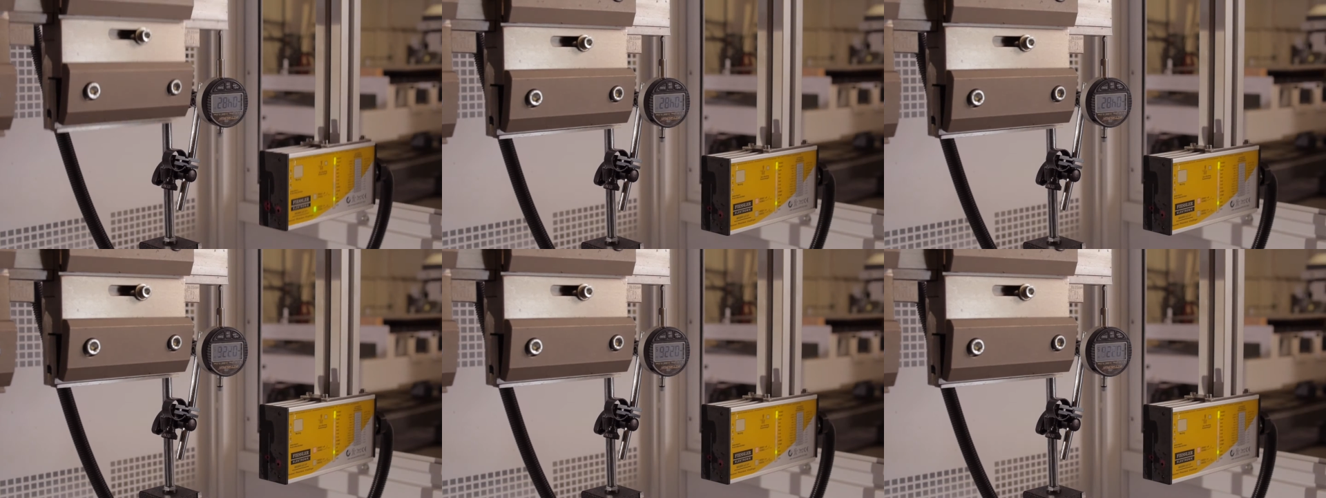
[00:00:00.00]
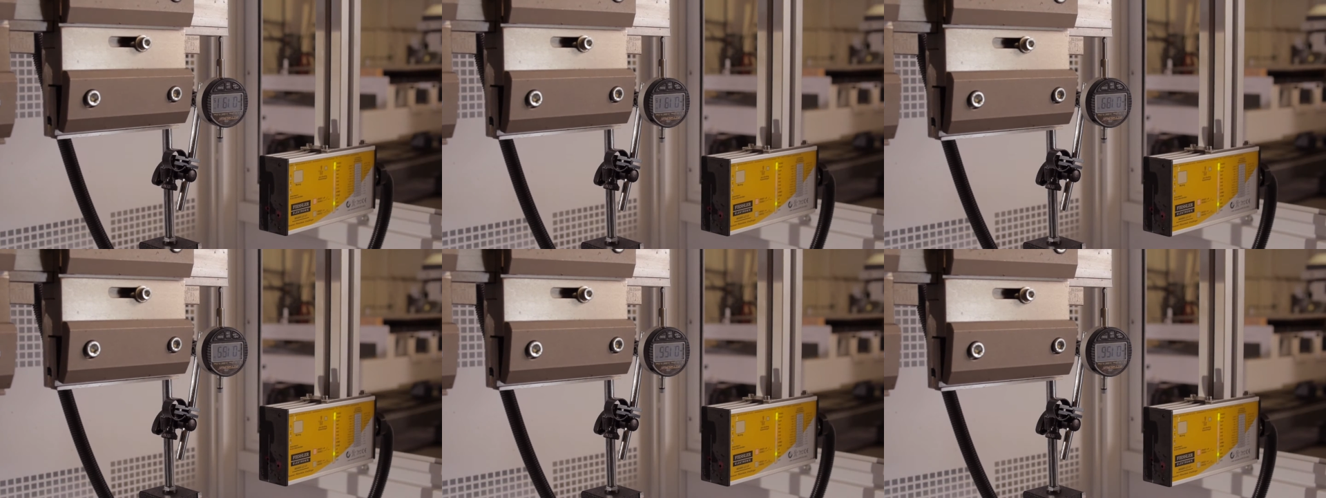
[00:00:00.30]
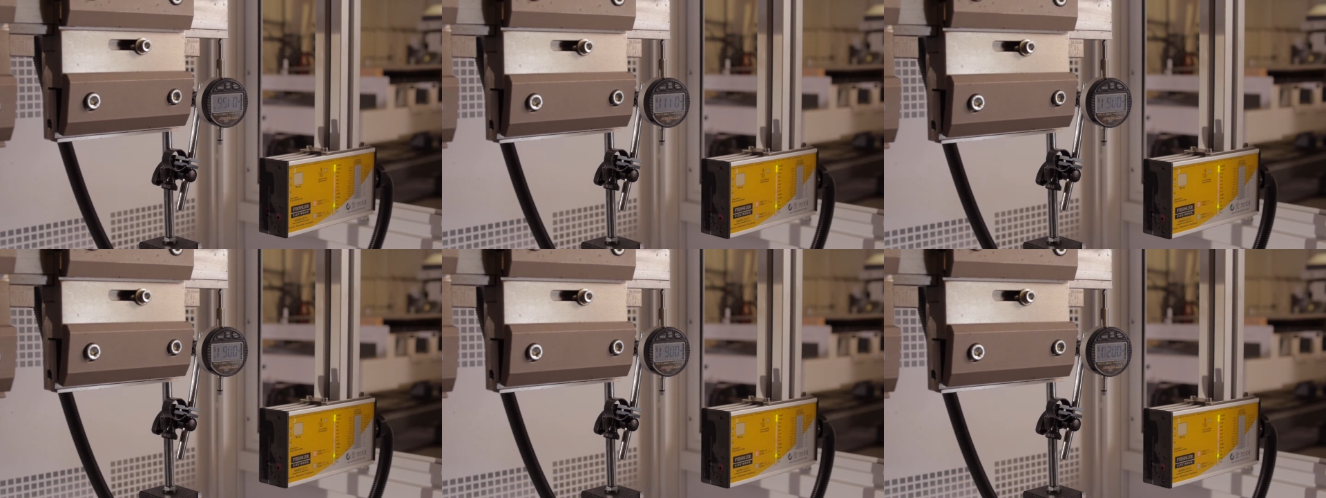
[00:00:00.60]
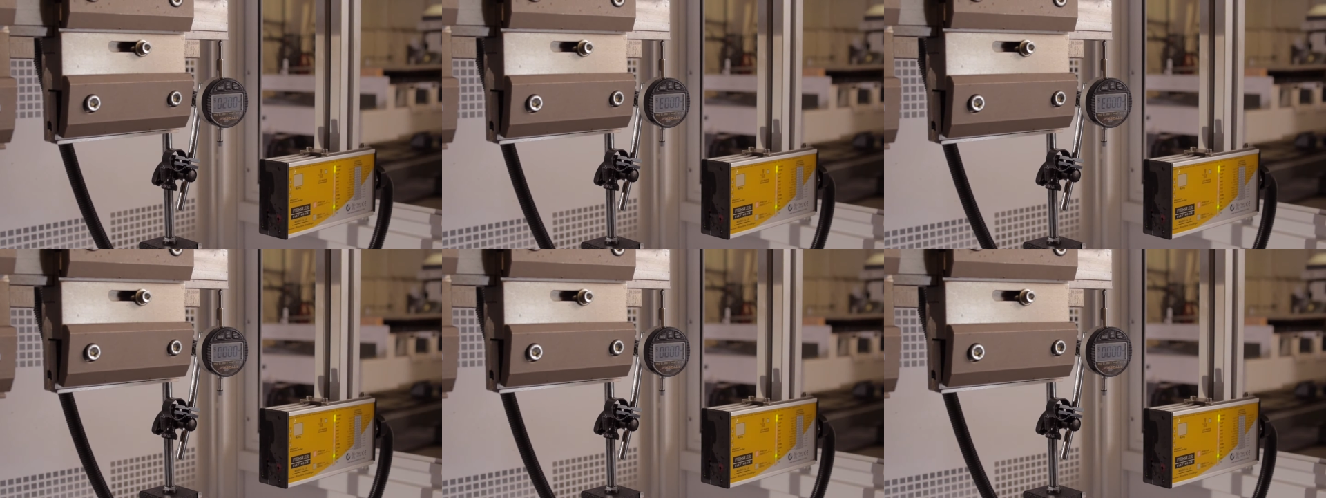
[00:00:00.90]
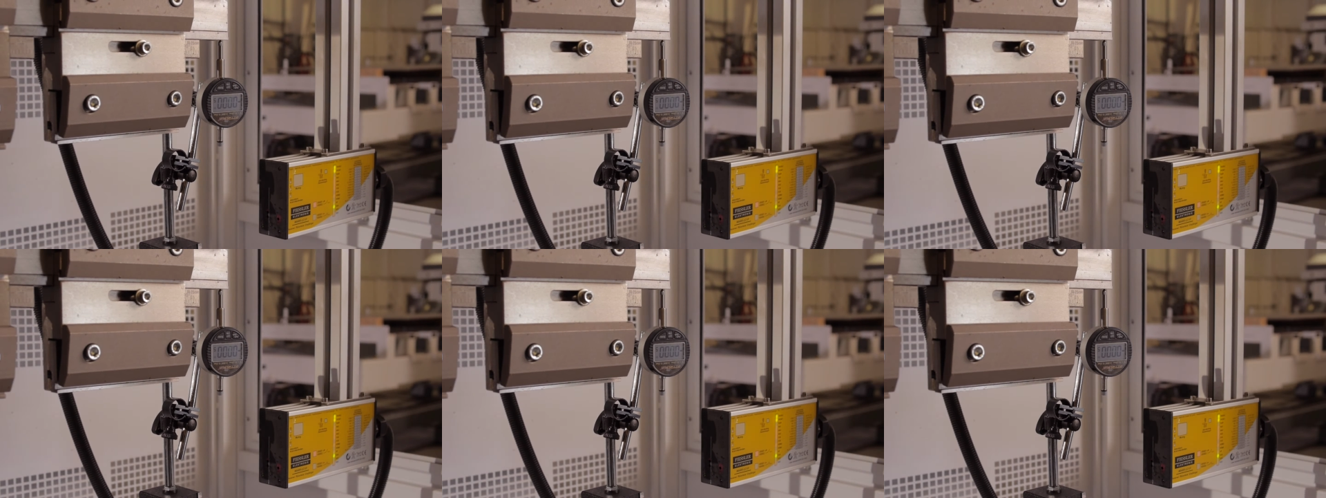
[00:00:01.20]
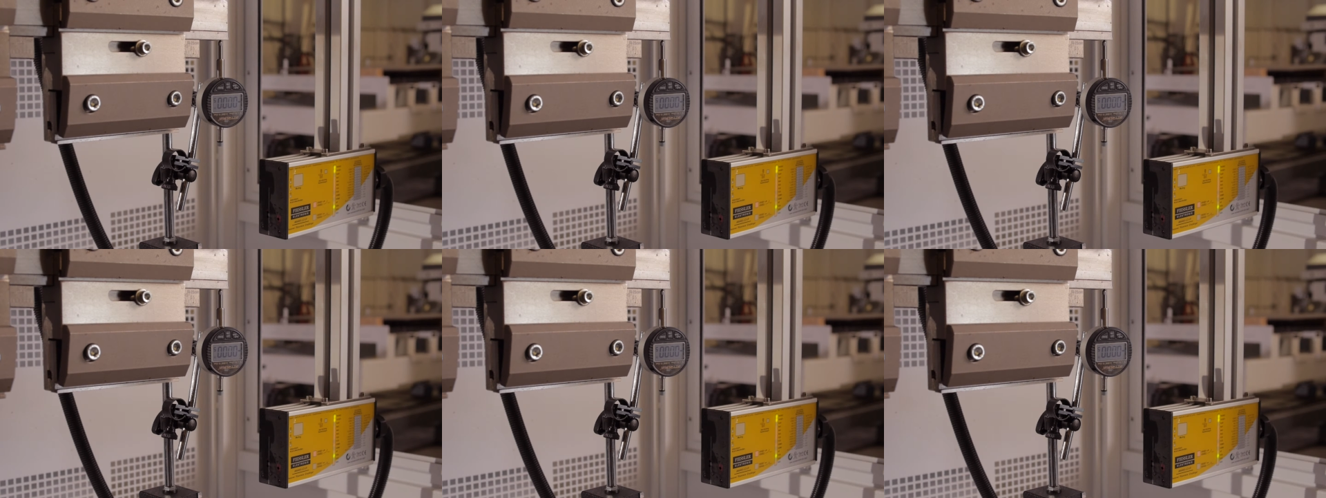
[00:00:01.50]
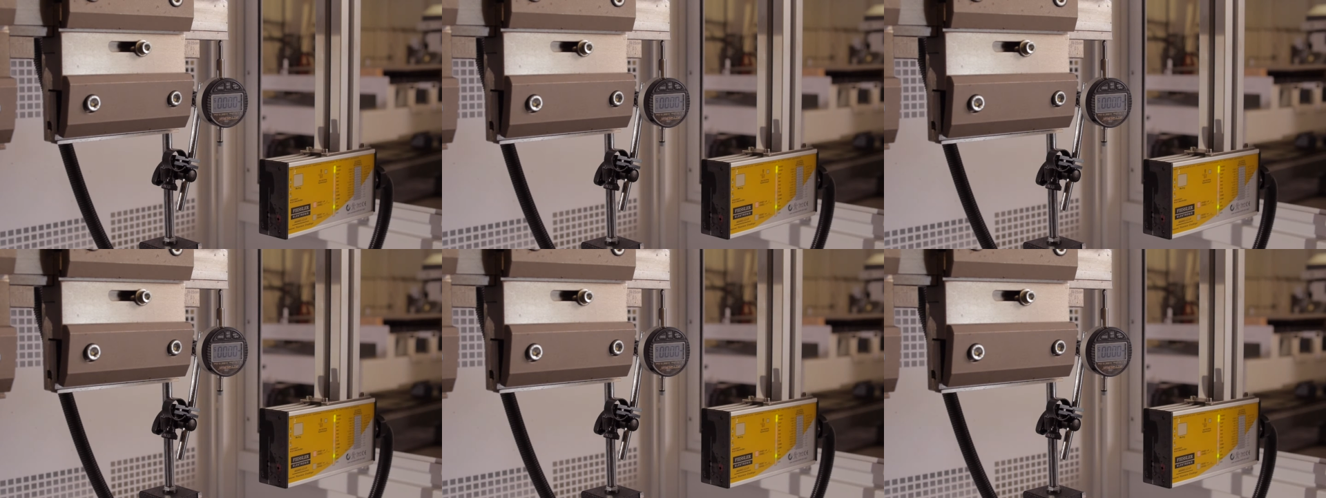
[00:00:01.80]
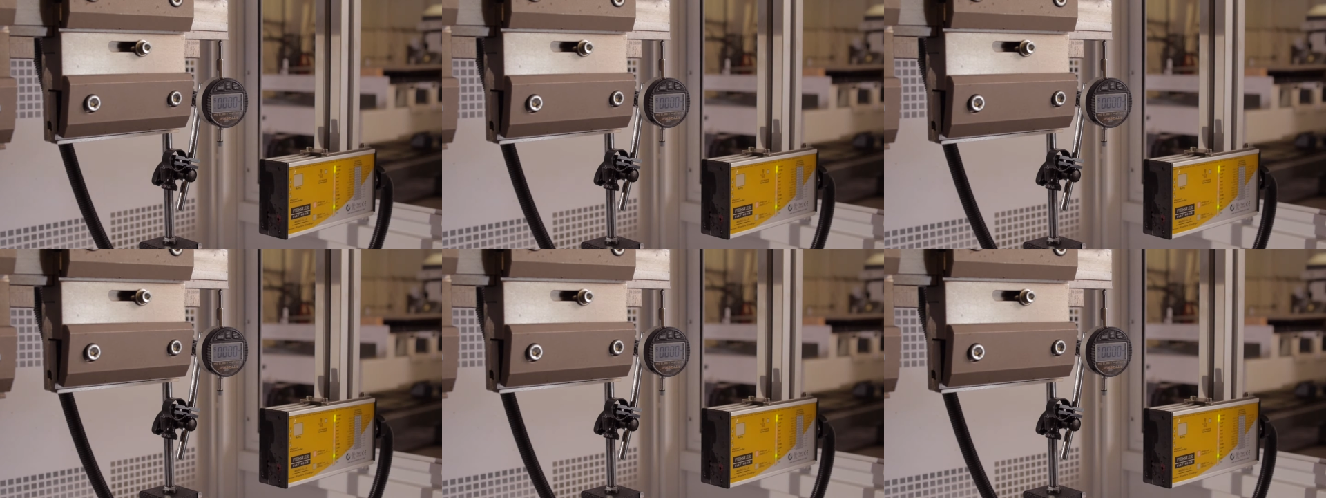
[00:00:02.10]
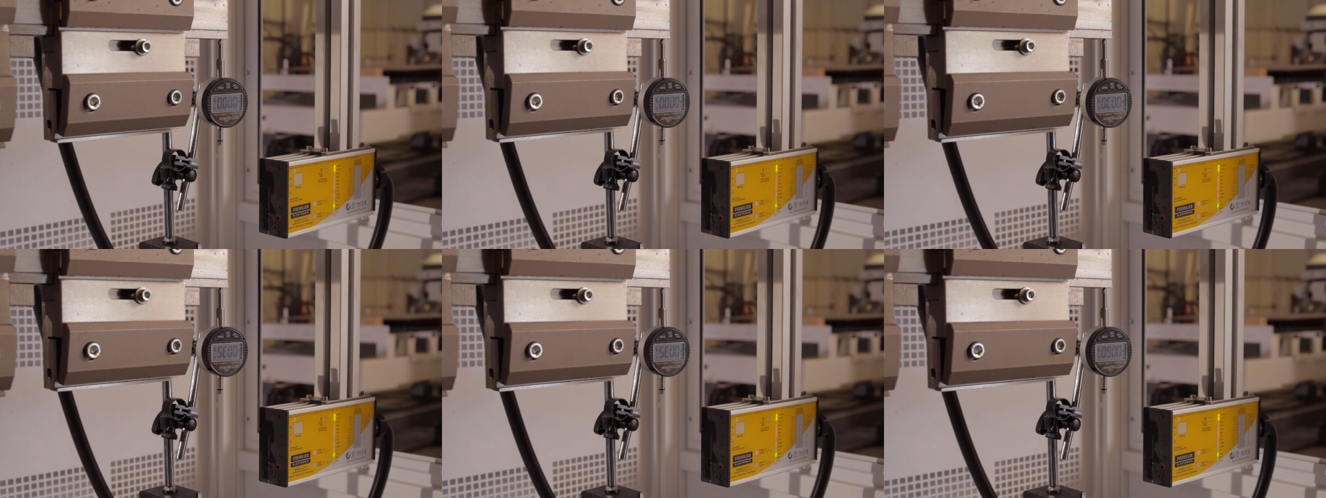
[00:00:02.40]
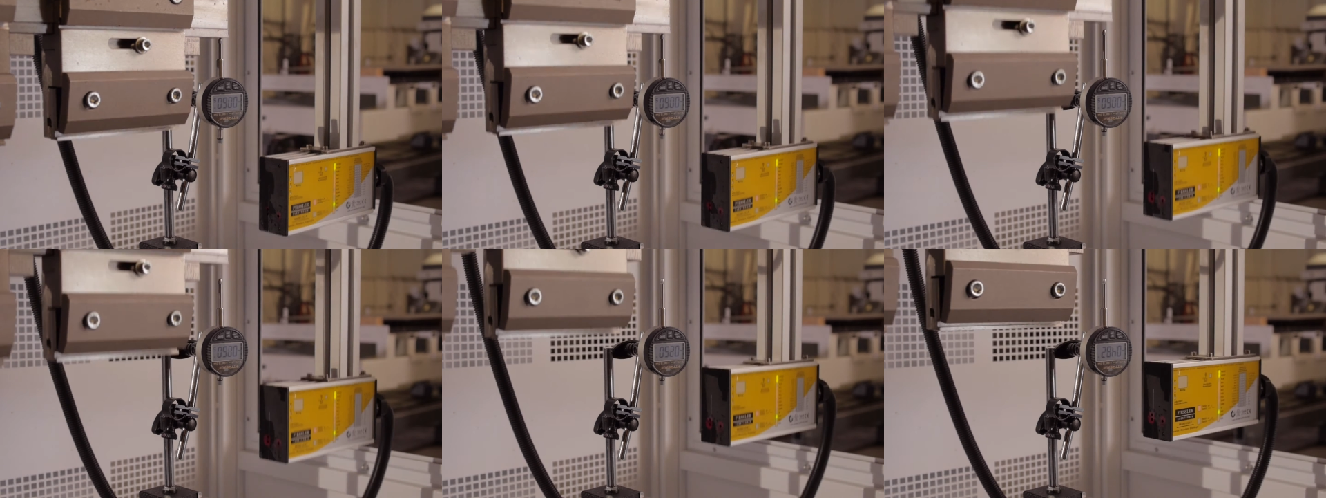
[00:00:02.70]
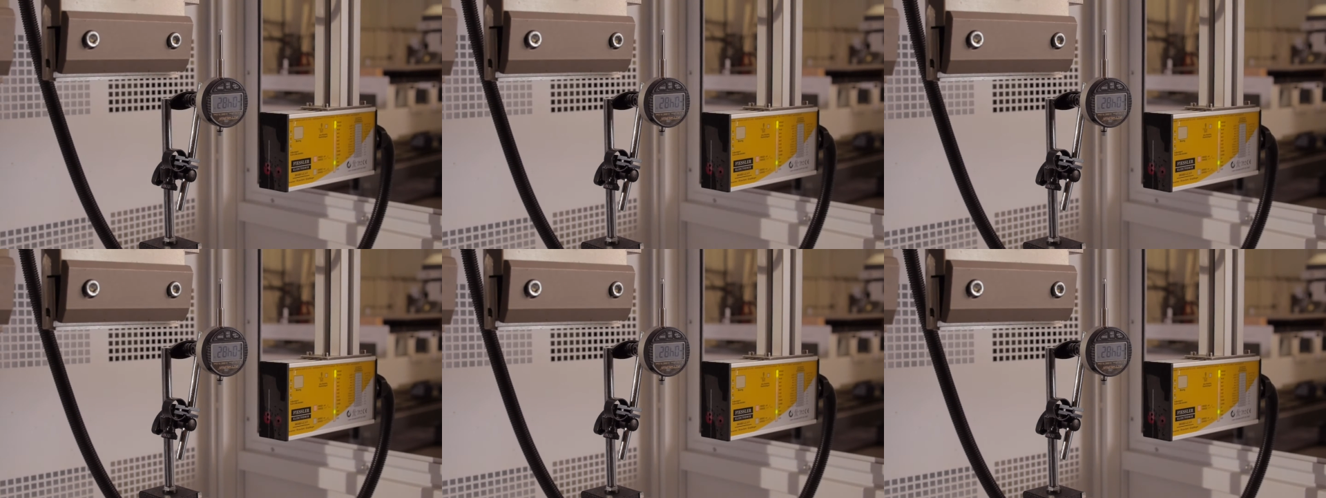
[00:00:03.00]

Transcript: Nobody's mouth can be seen.